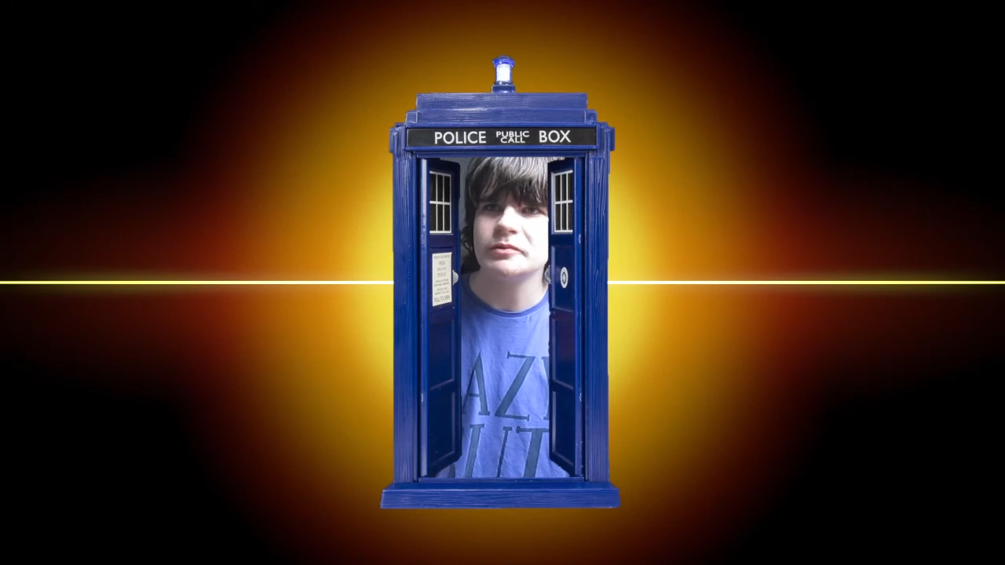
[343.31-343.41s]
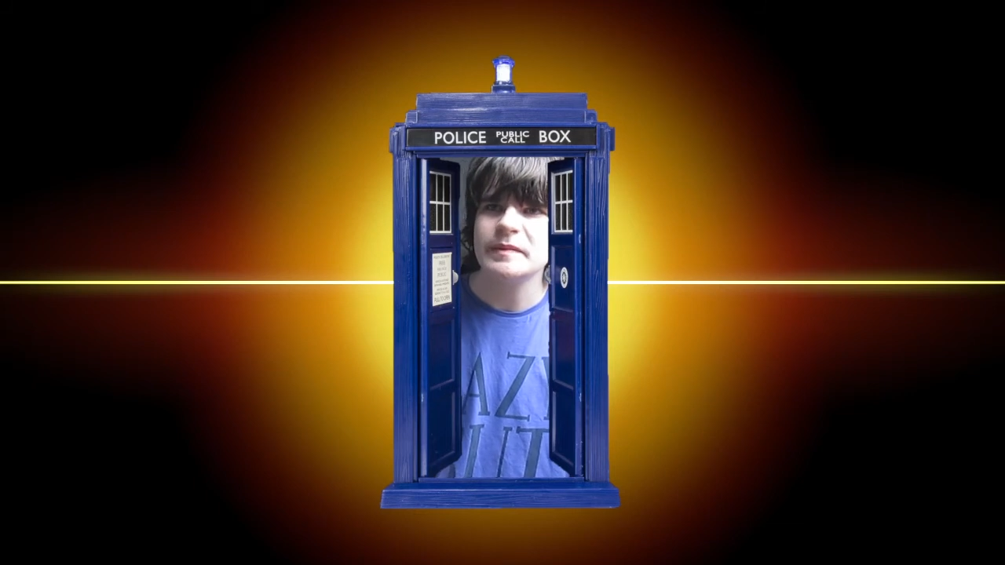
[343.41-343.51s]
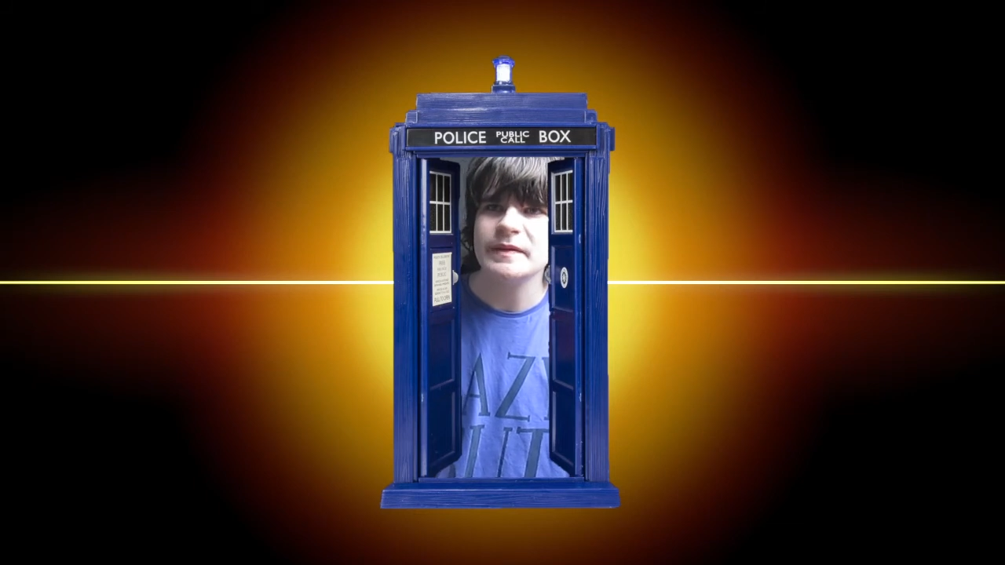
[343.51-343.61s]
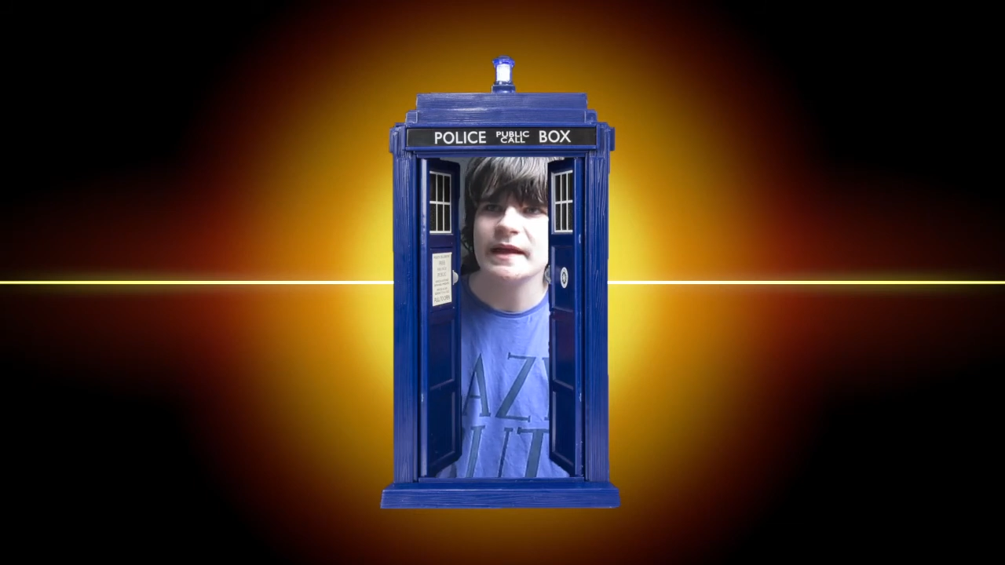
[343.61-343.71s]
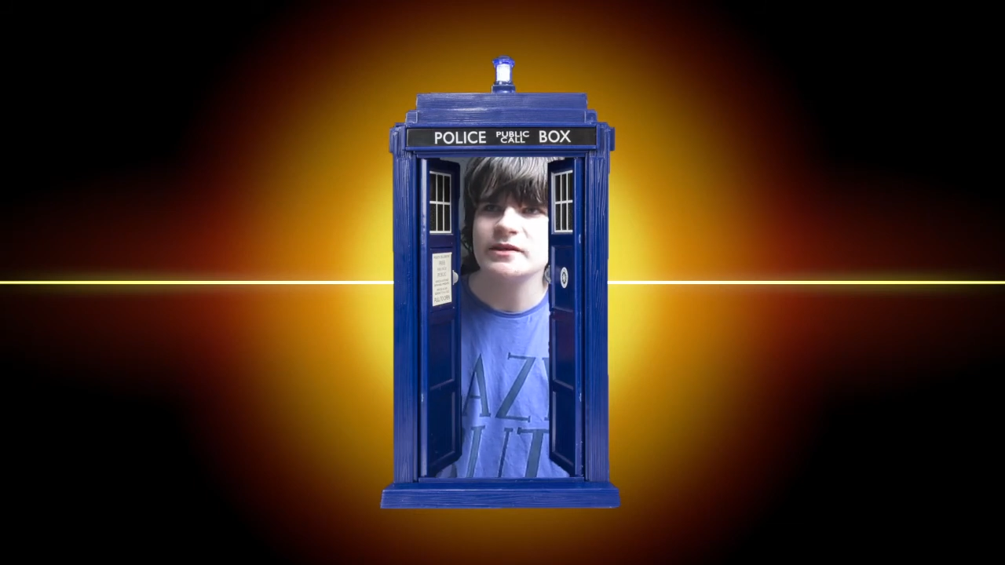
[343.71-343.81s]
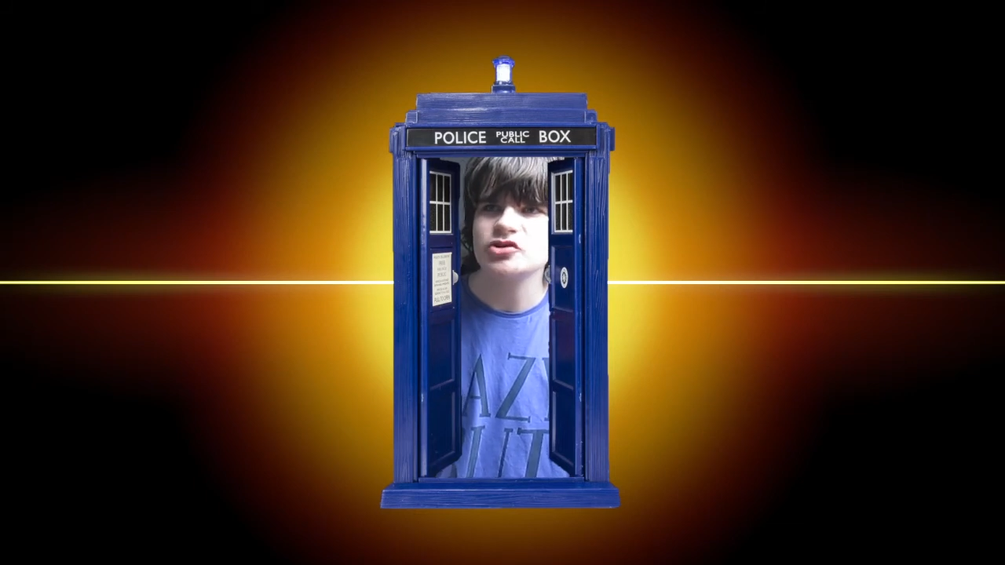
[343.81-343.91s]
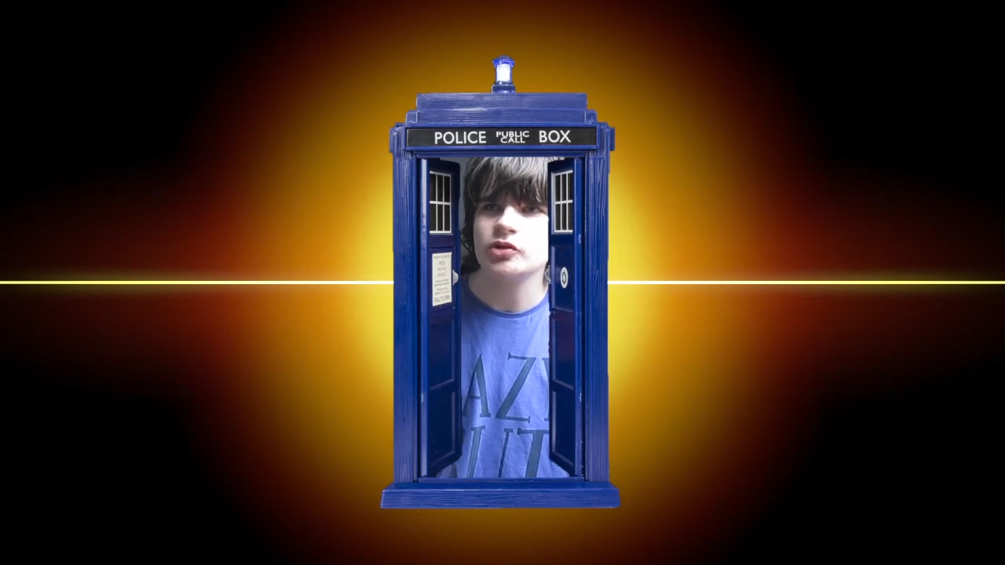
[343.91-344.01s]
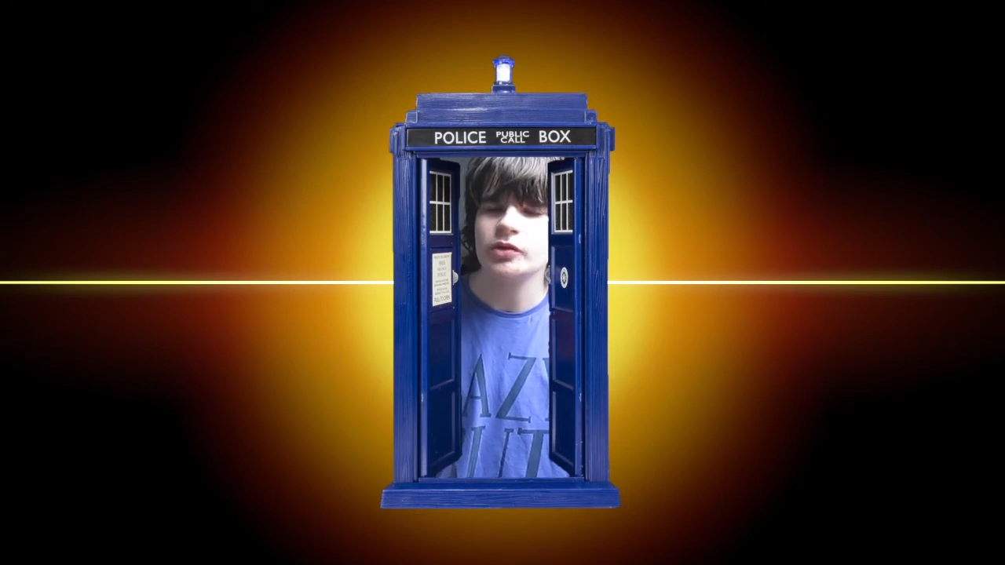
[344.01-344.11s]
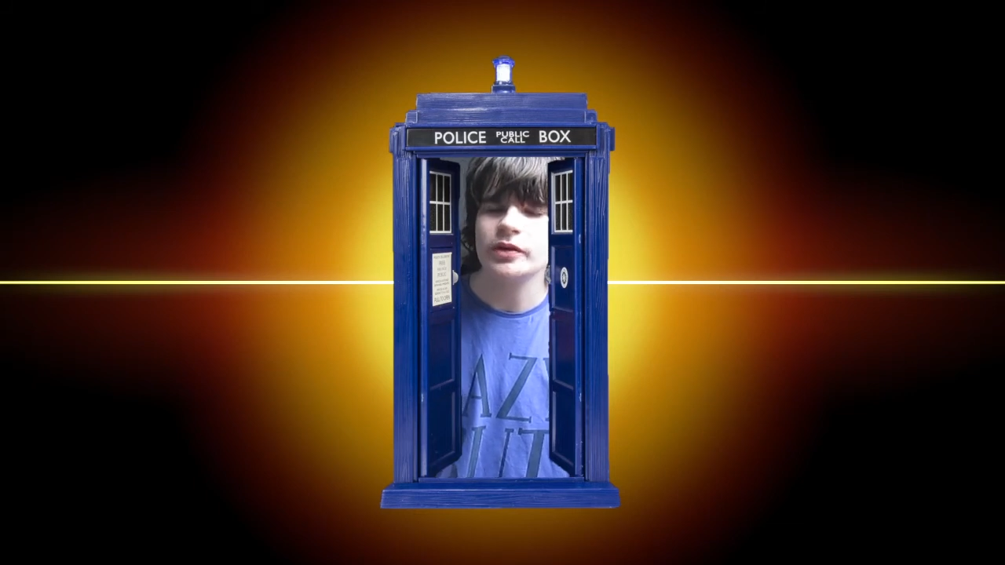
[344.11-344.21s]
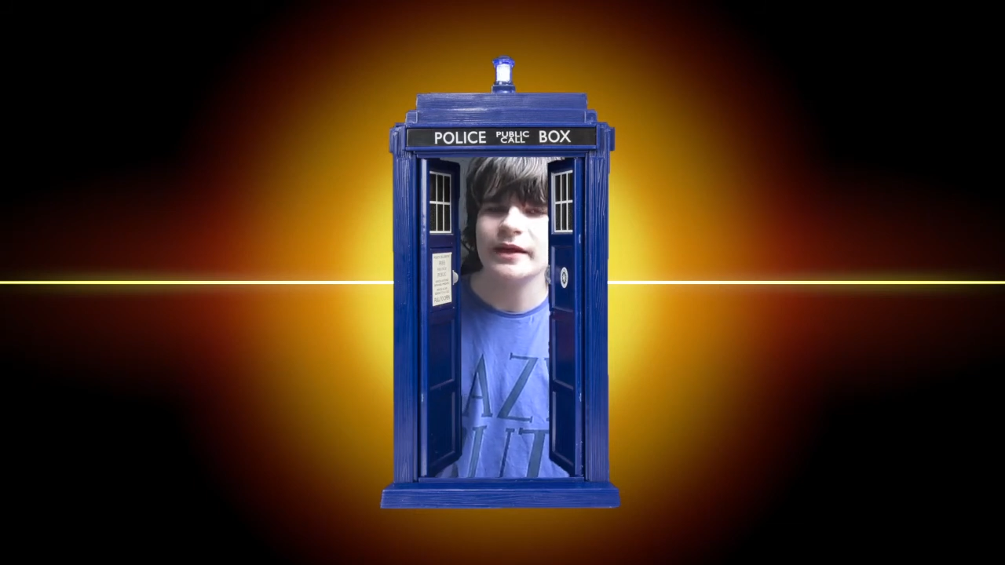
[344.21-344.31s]
Weeping
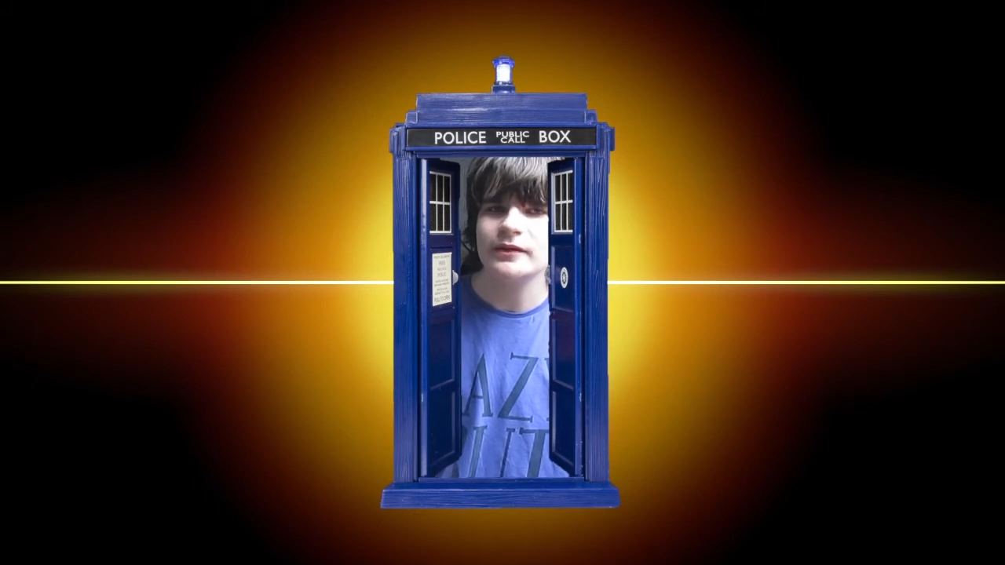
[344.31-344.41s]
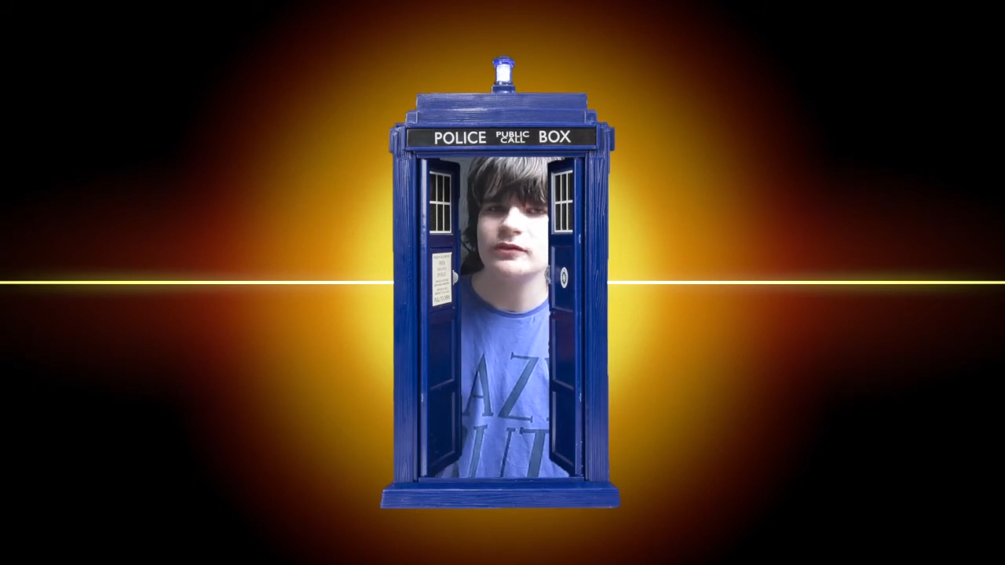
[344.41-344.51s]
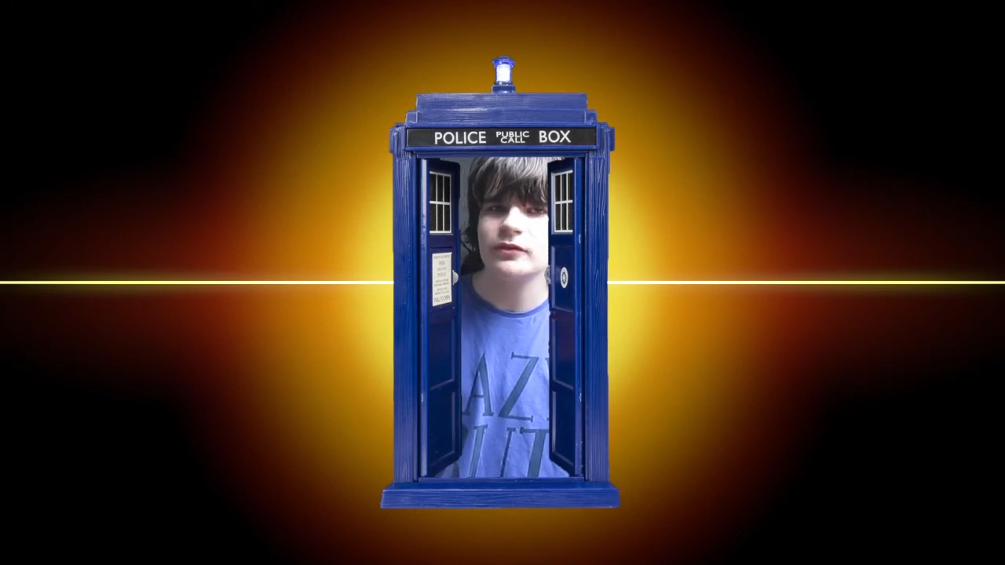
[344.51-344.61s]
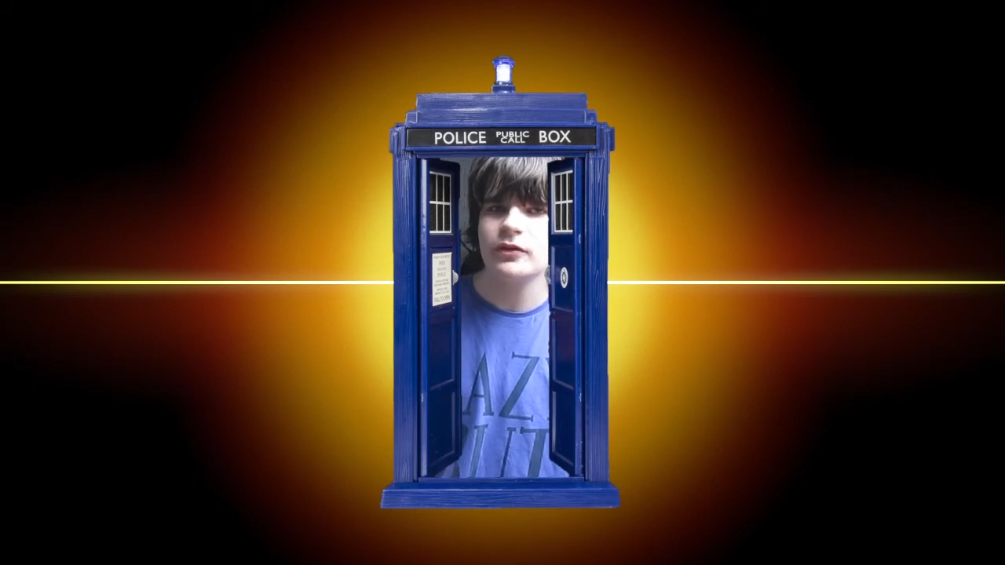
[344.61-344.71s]
Angel in